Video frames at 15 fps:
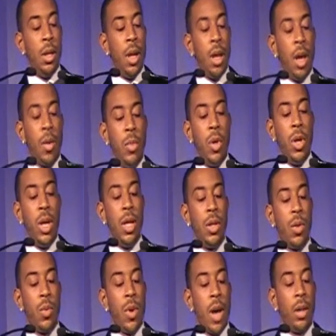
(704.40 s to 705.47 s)
and
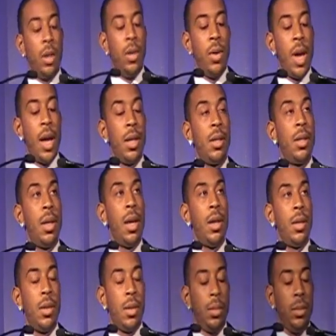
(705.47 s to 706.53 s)
communities throughout the United
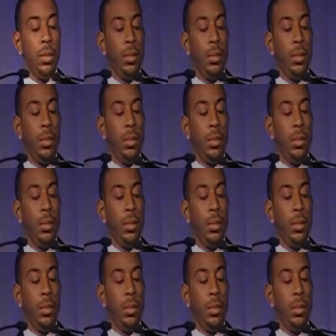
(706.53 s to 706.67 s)
States.